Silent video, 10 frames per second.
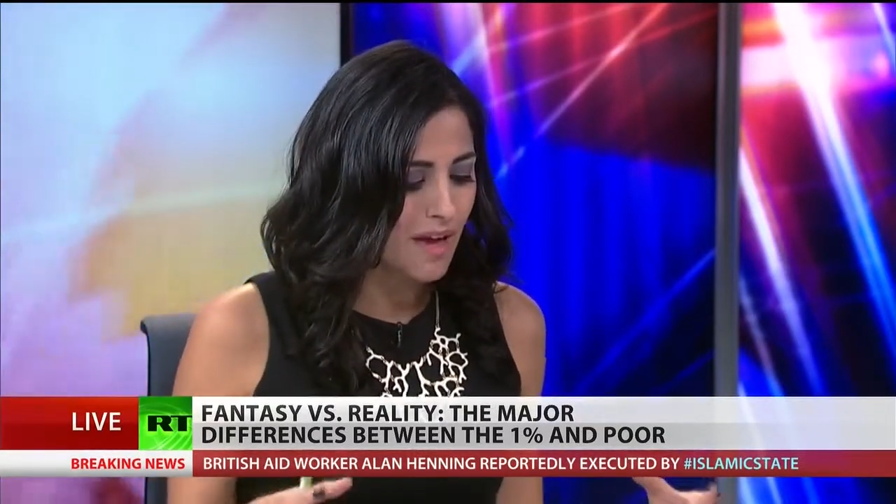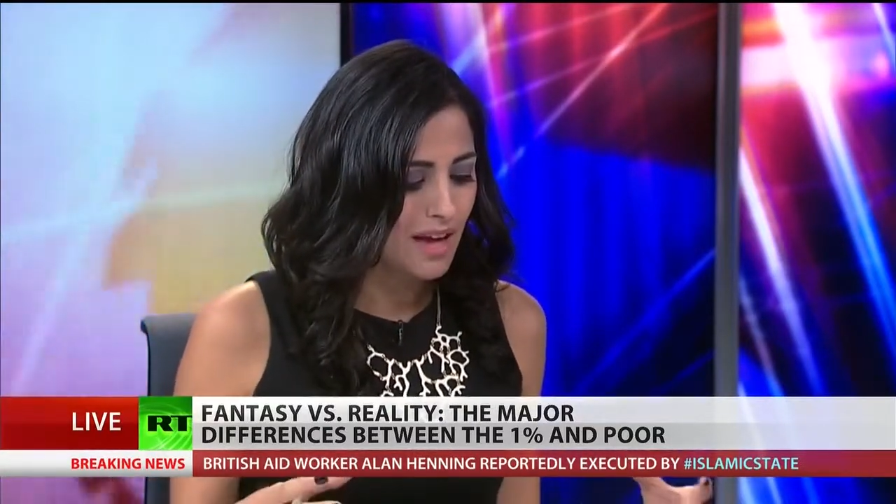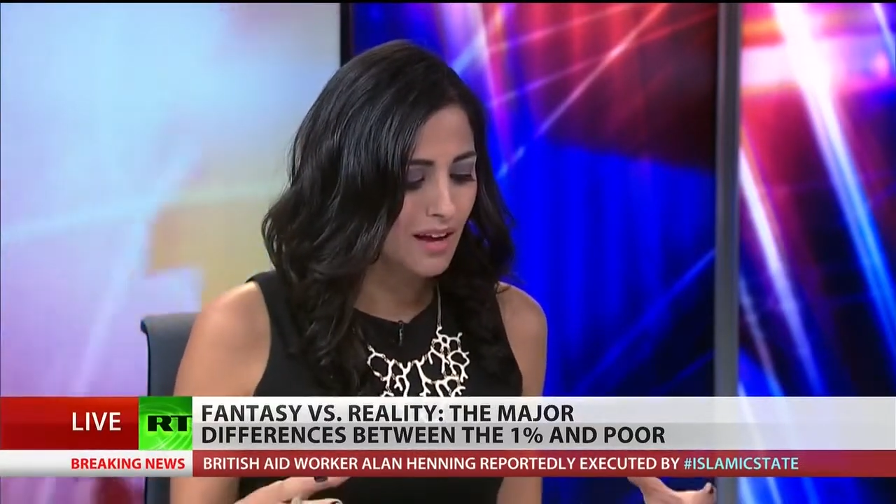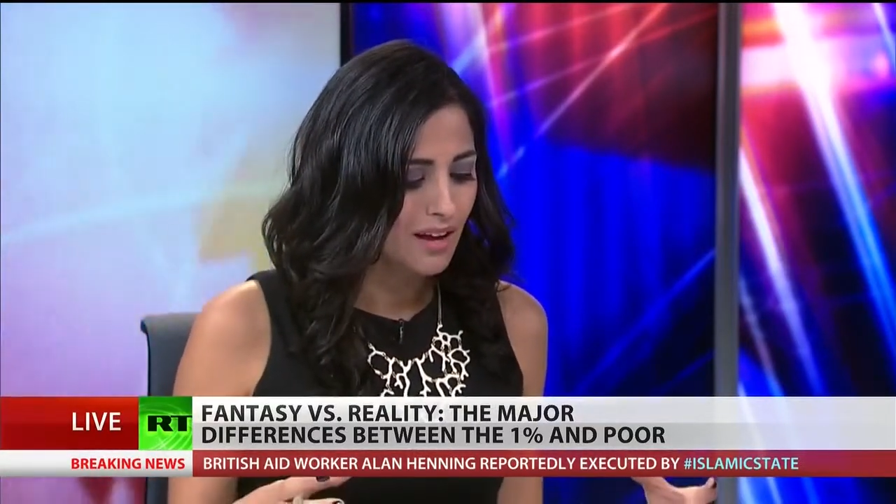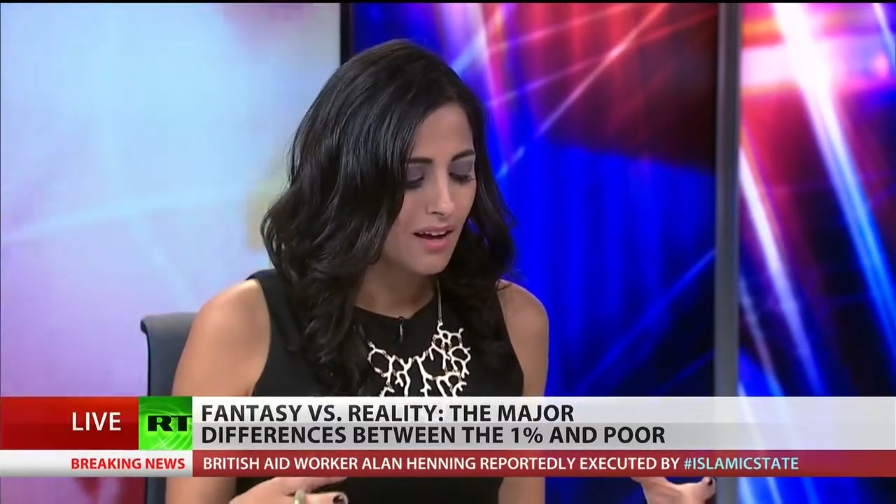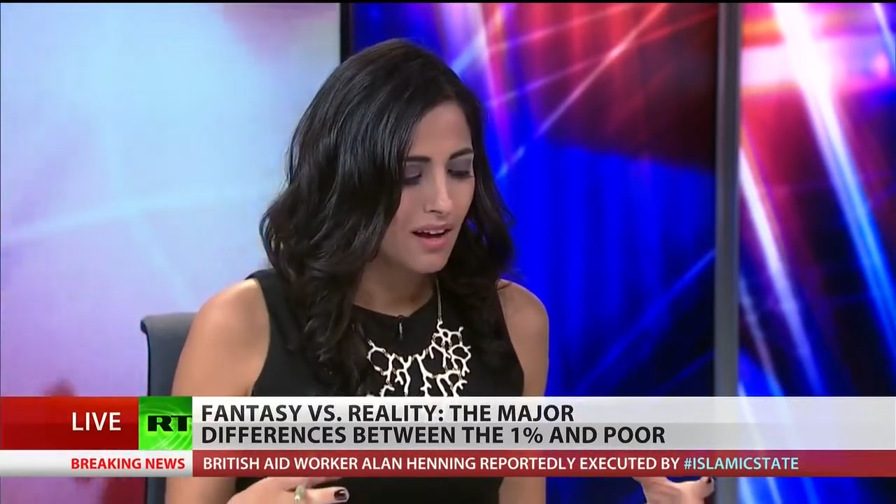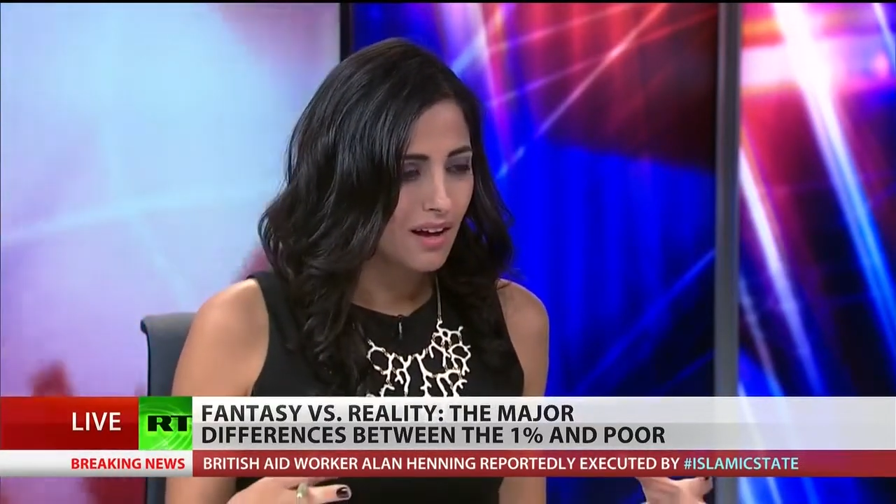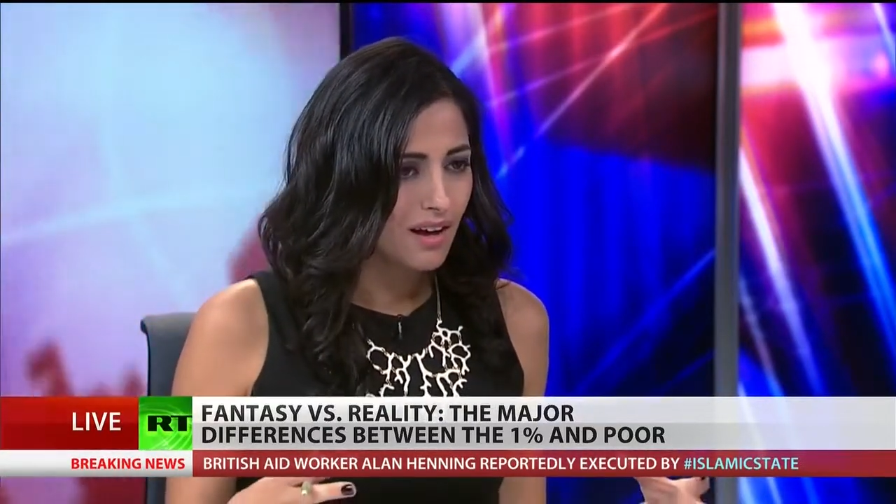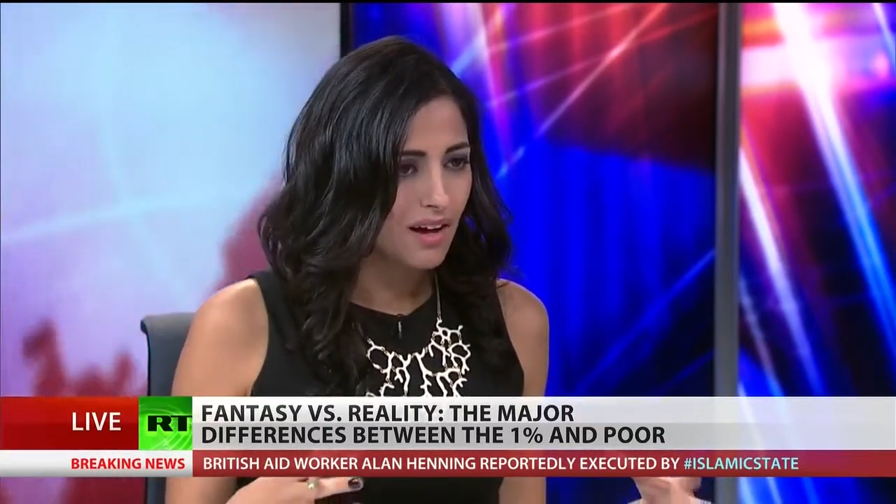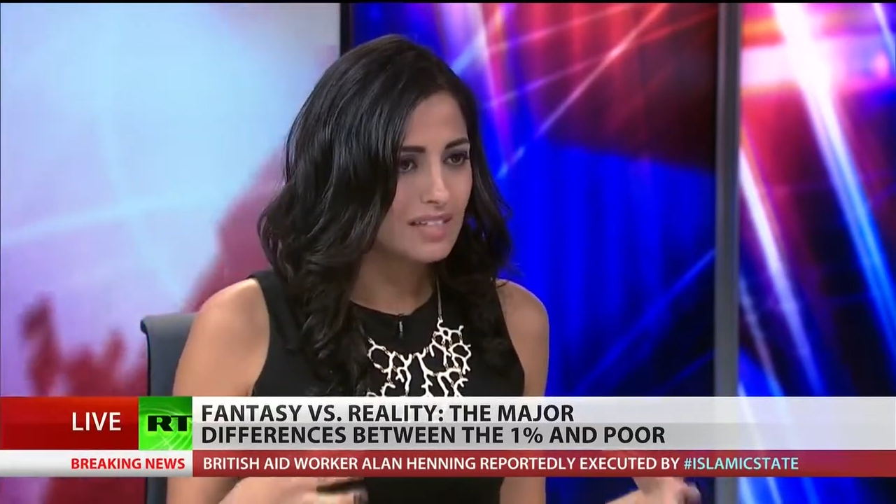make
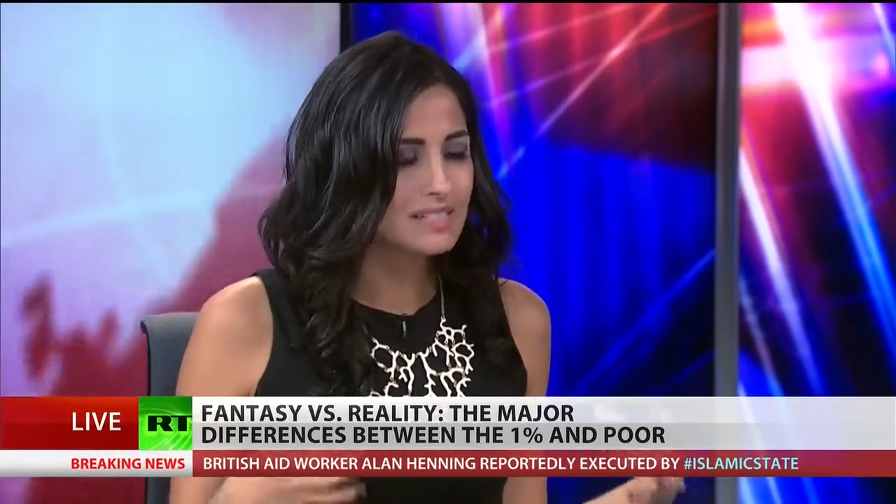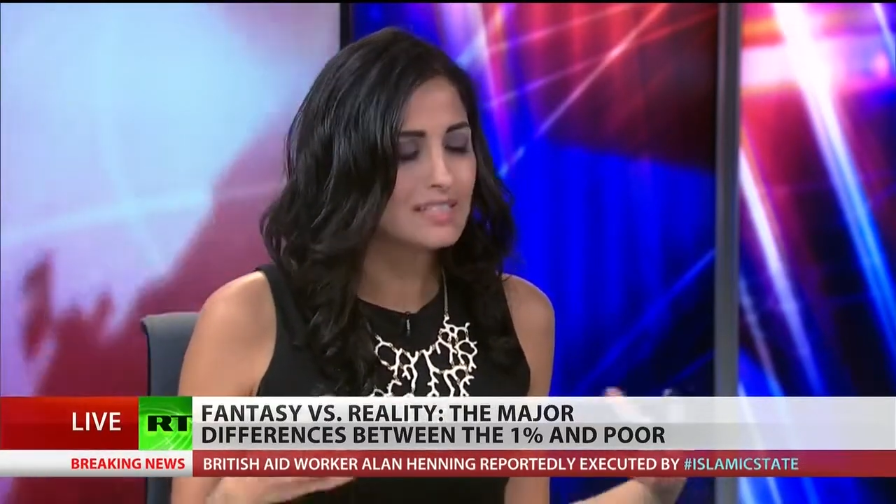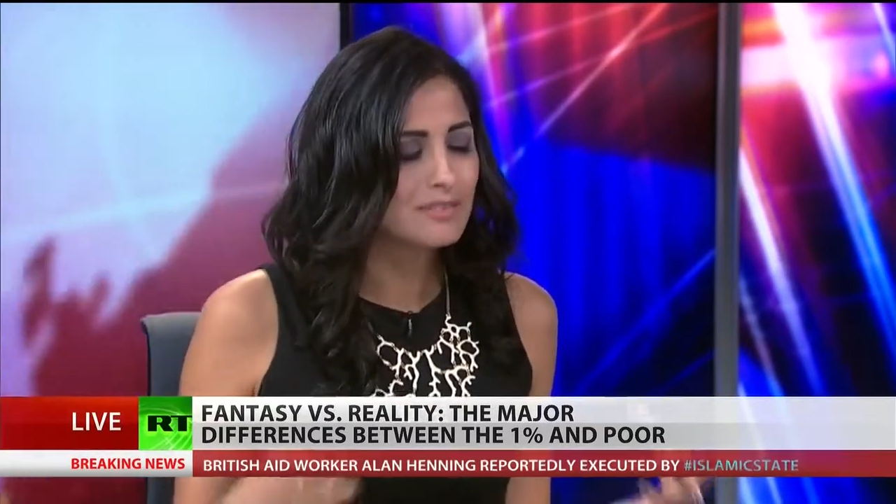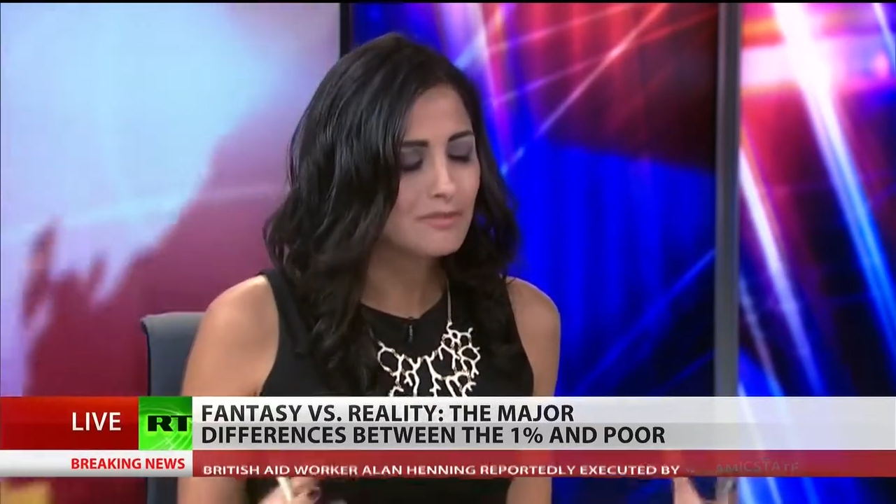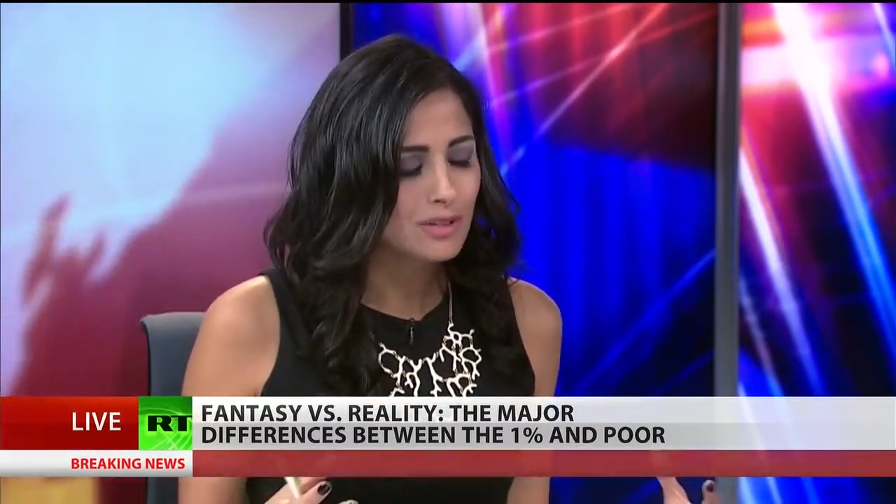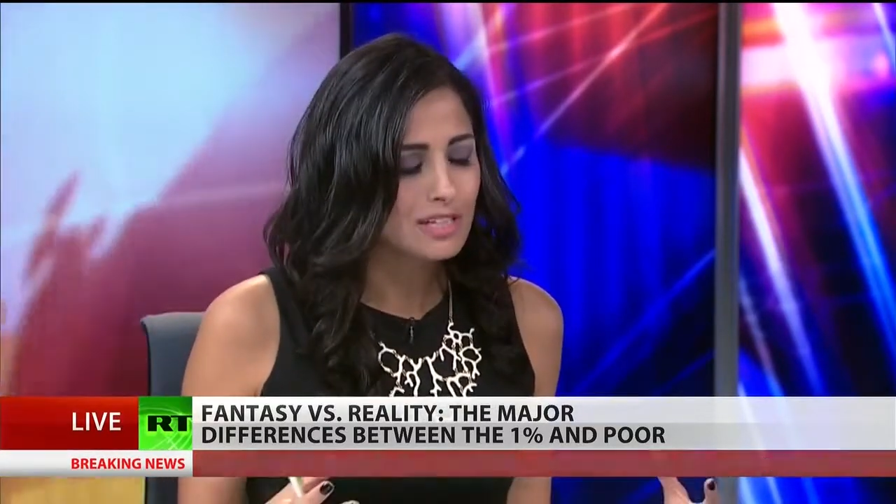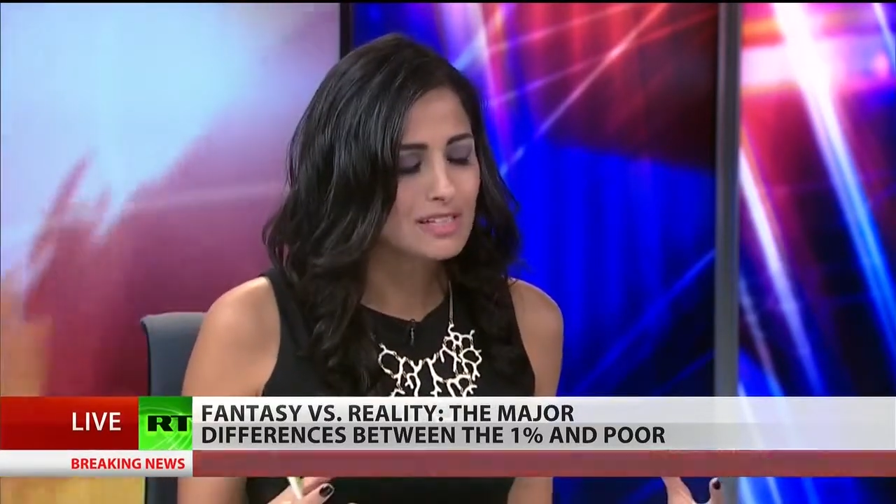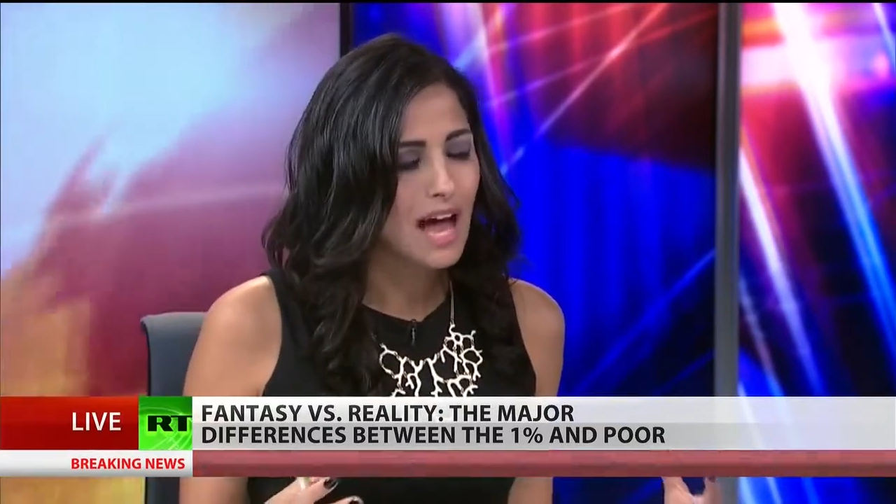a difference